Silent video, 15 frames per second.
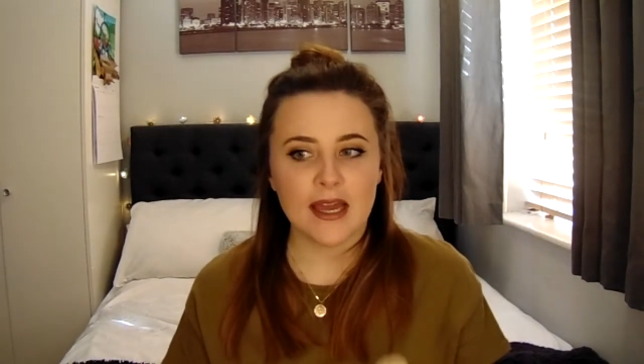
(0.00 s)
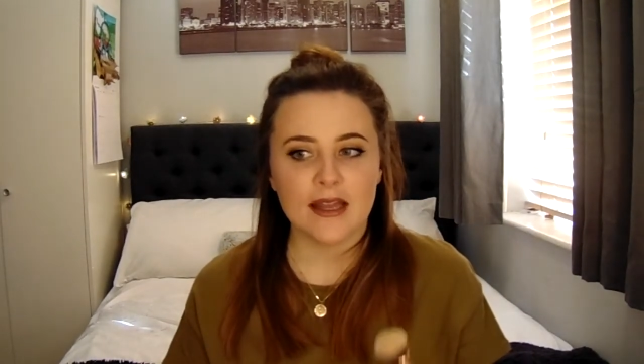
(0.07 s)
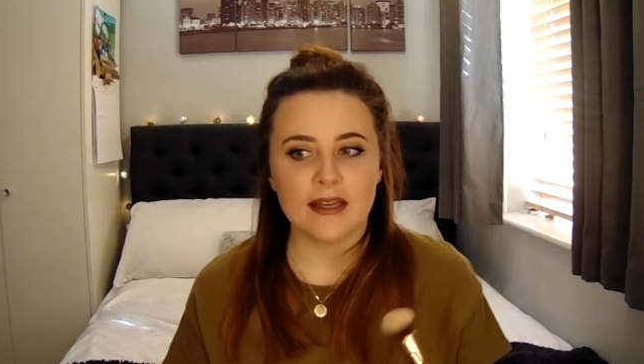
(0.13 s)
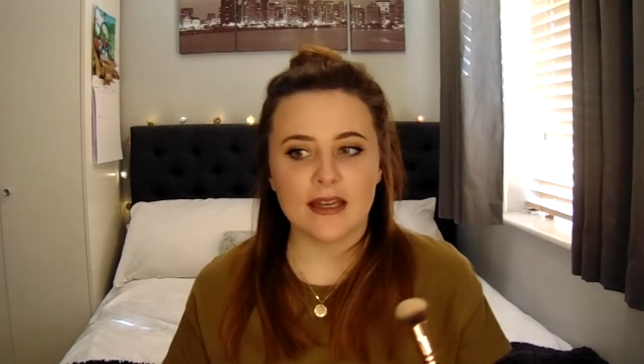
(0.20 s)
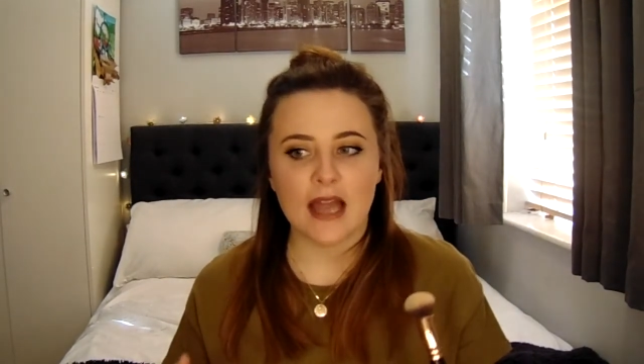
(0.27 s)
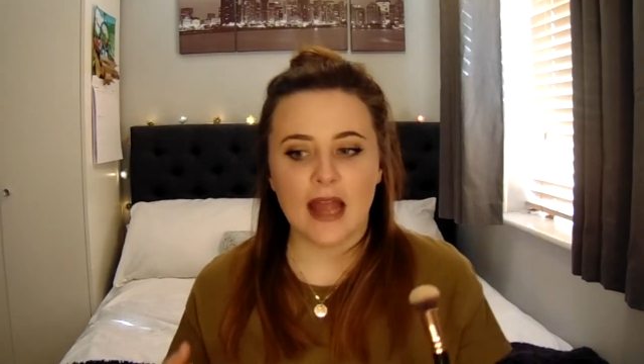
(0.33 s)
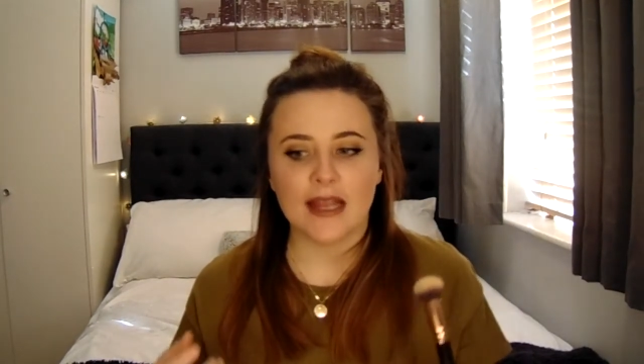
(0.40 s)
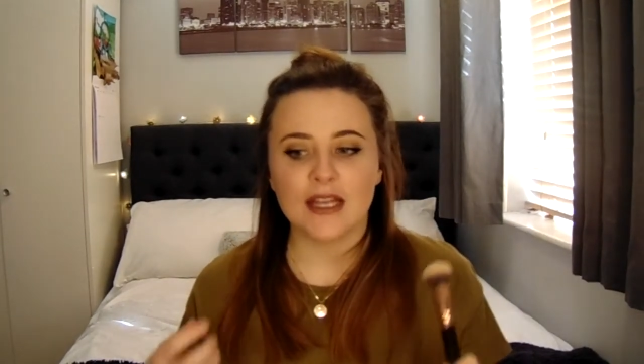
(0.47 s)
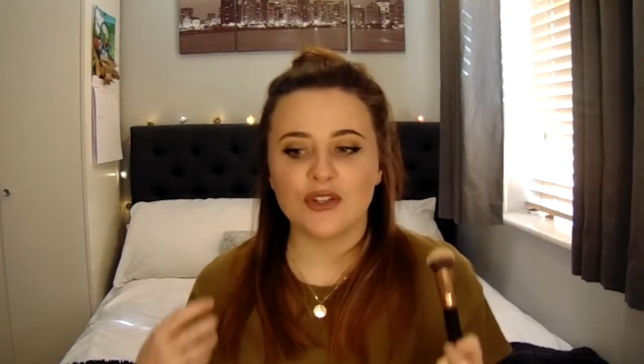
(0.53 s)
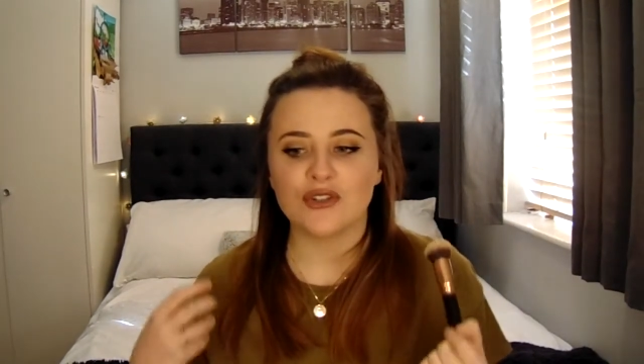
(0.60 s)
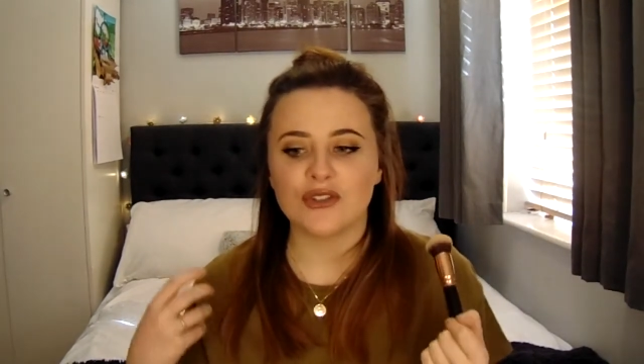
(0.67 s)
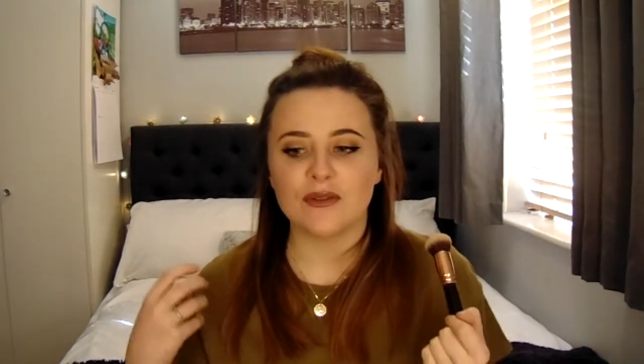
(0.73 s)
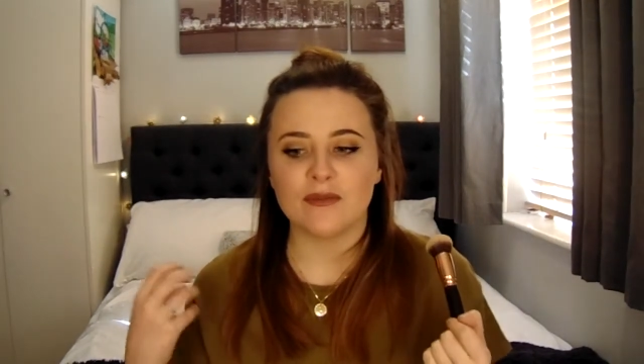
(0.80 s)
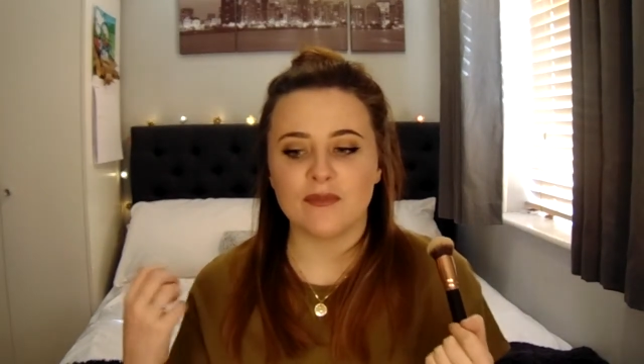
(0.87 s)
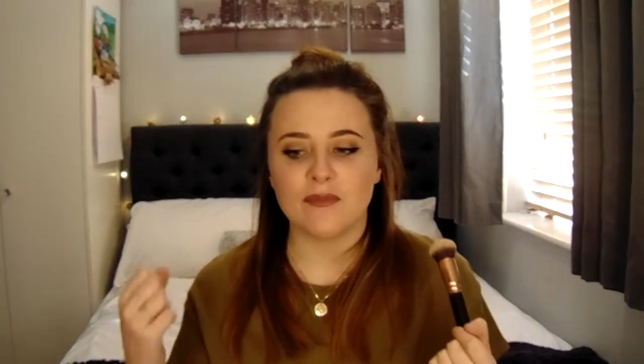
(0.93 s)
and like it
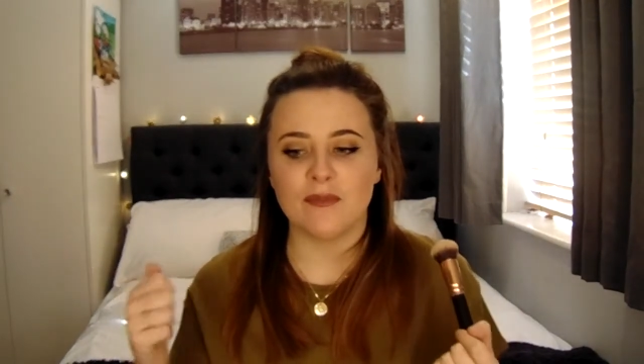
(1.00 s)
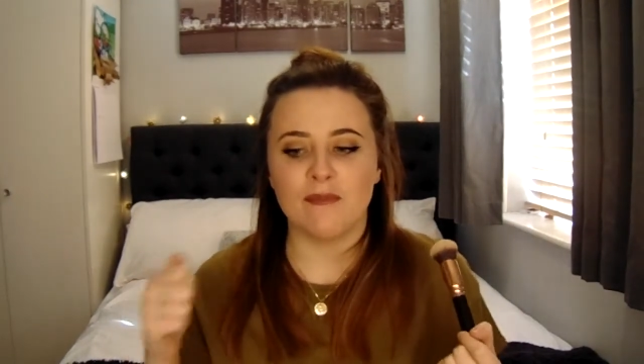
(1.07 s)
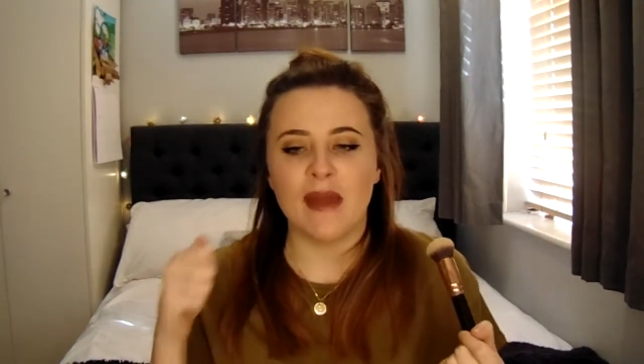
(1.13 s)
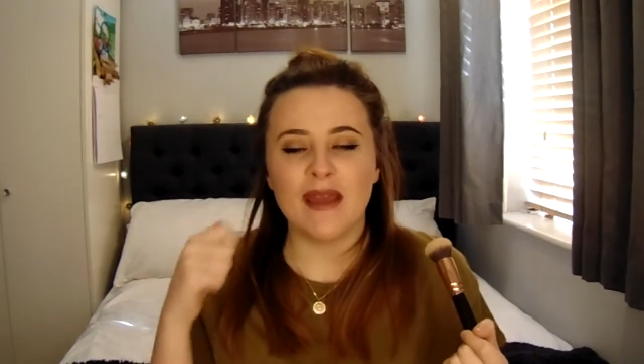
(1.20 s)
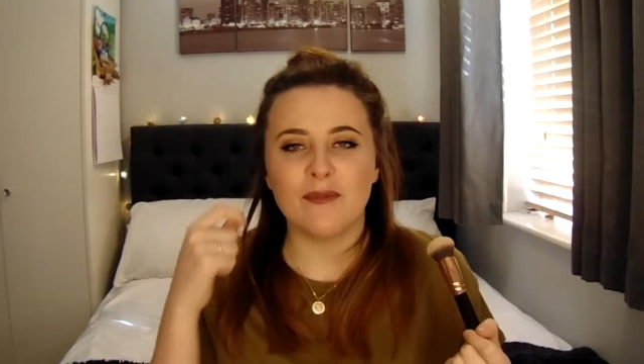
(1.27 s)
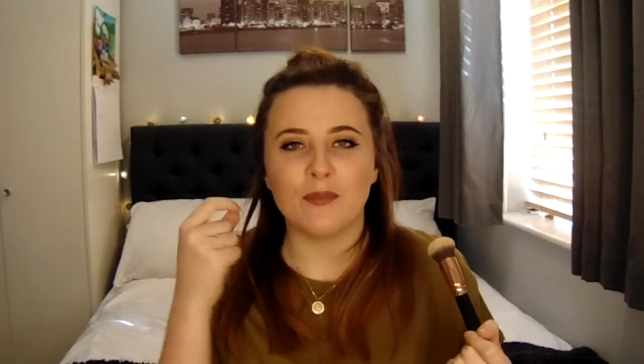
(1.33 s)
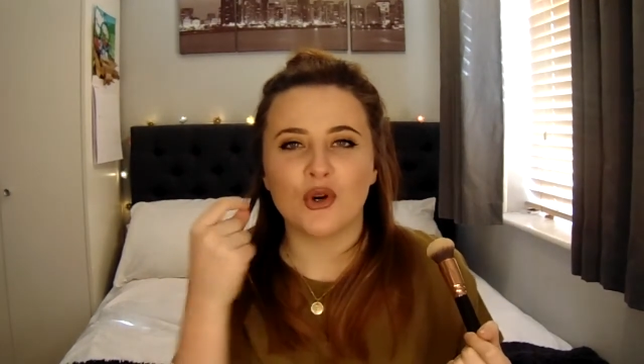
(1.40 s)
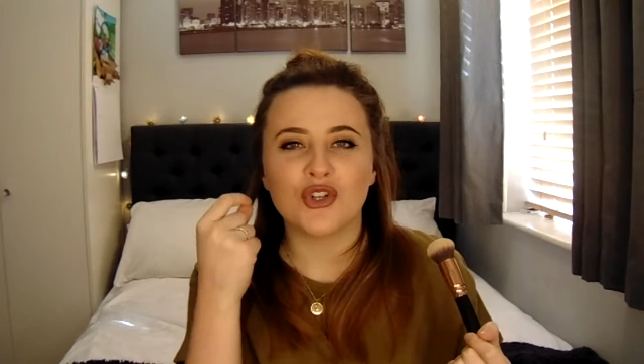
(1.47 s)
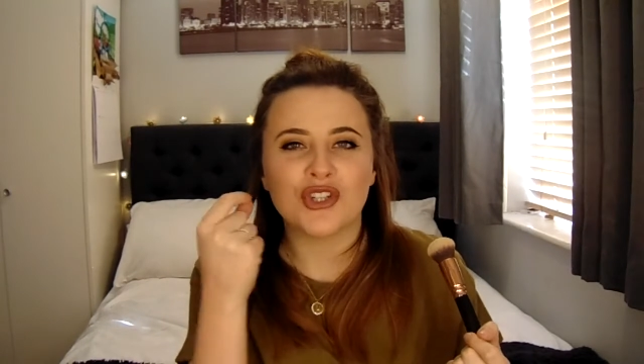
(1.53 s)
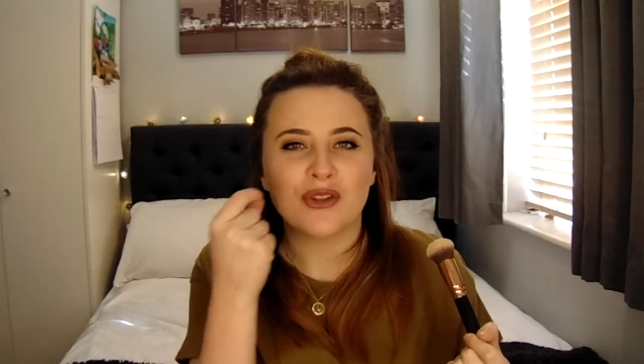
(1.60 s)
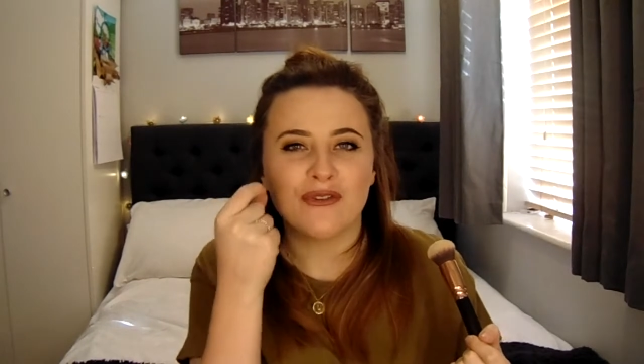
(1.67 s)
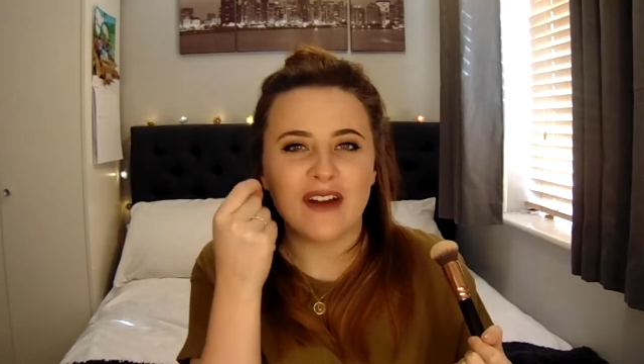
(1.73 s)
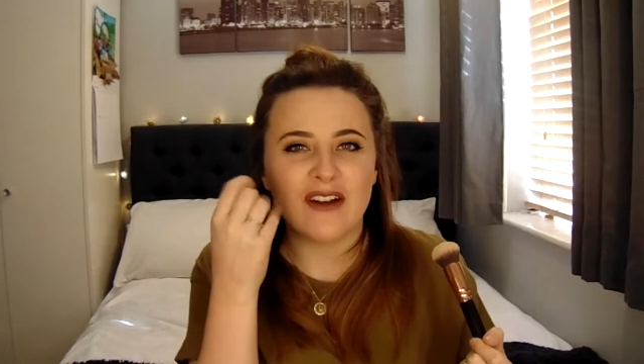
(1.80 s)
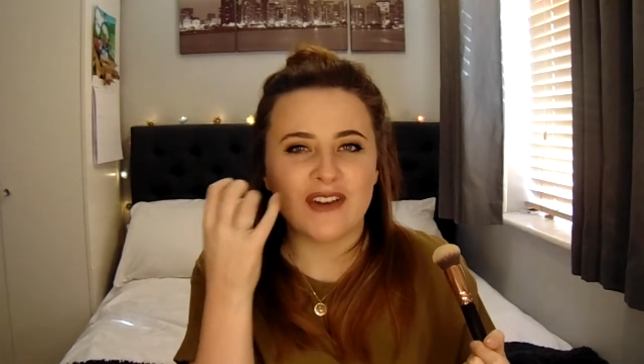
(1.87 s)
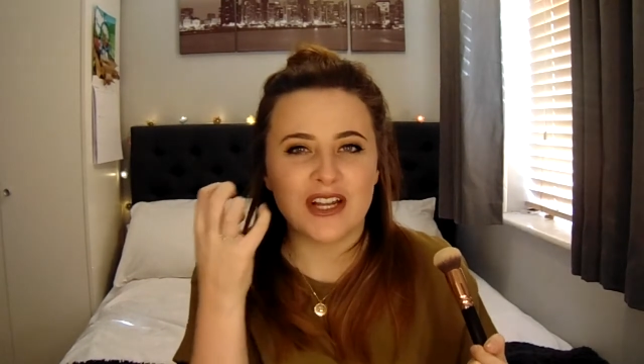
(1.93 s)
doesn't push
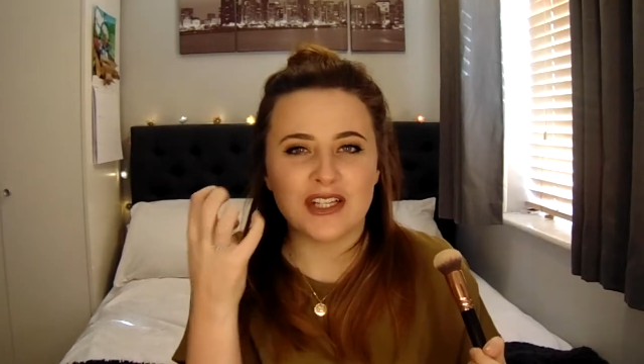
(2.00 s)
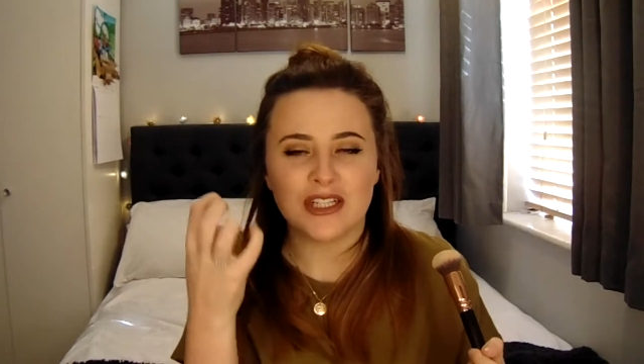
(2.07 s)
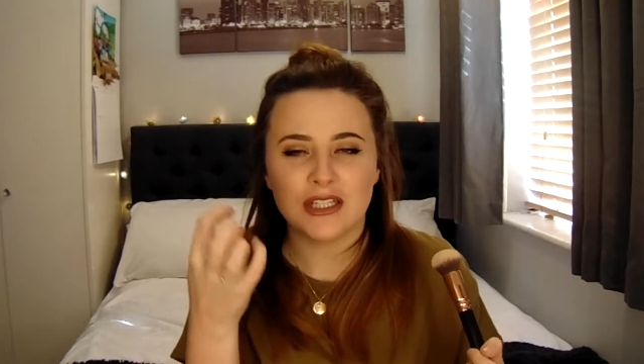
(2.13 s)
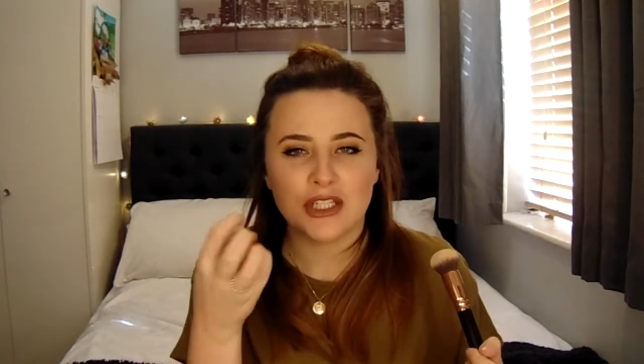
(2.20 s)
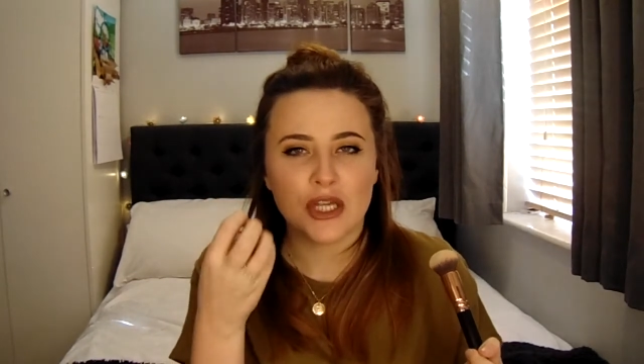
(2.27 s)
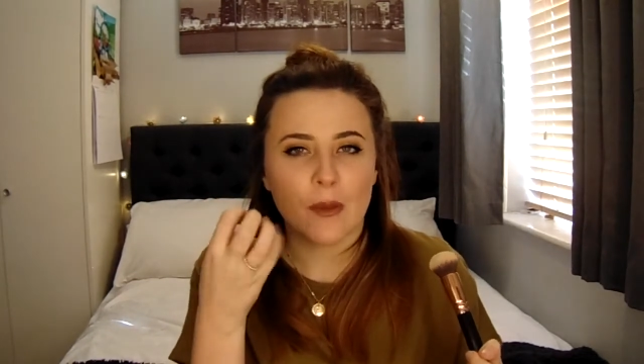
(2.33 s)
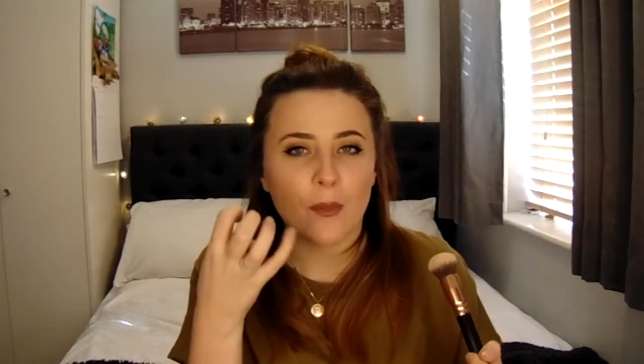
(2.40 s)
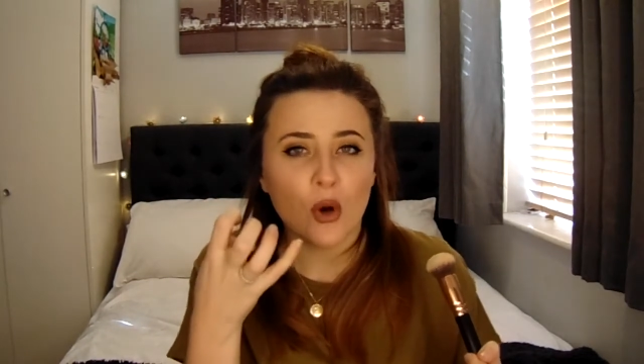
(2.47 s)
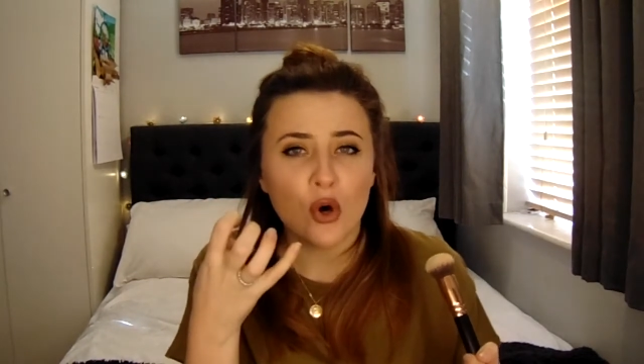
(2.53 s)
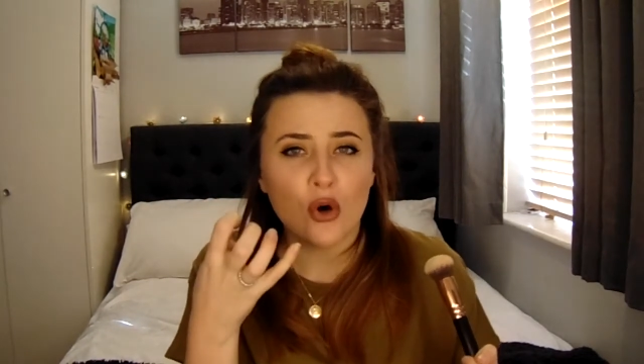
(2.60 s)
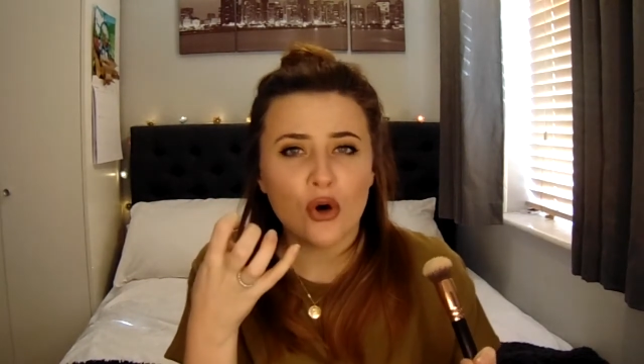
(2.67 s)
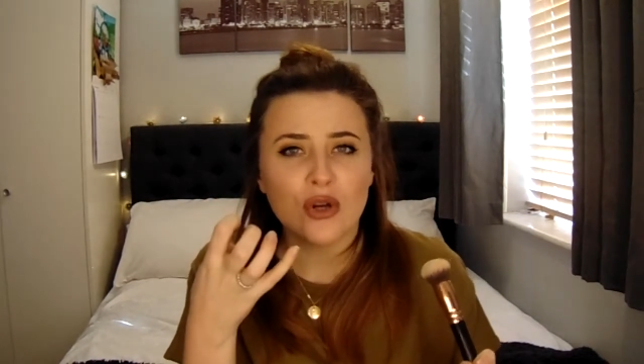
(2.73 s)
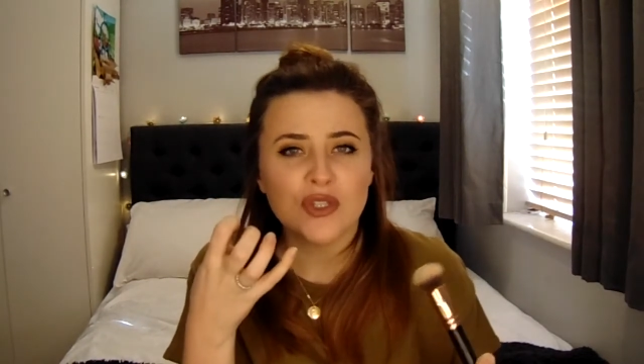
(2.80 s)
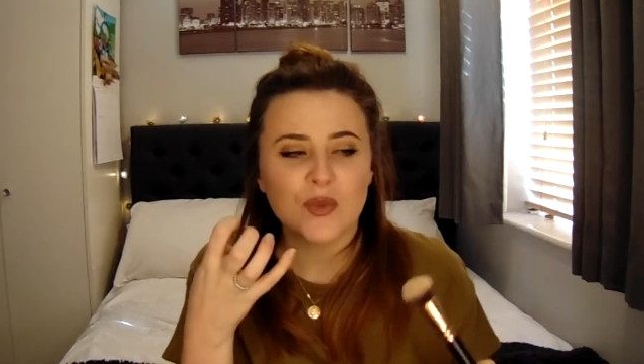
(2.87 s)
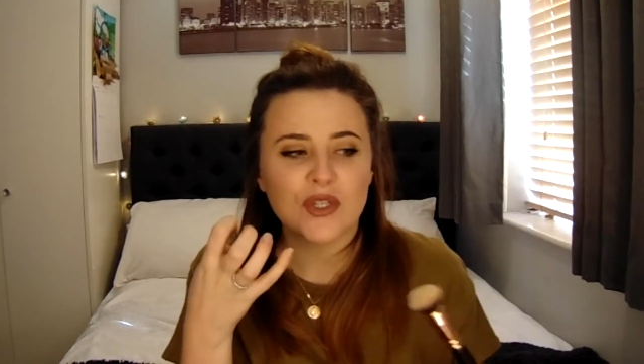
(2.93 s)
the foundation into your
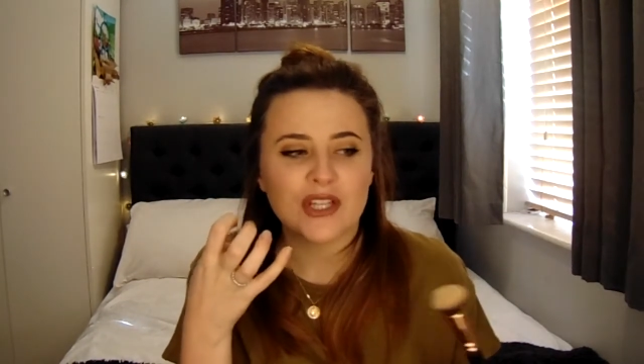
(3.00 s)
pores,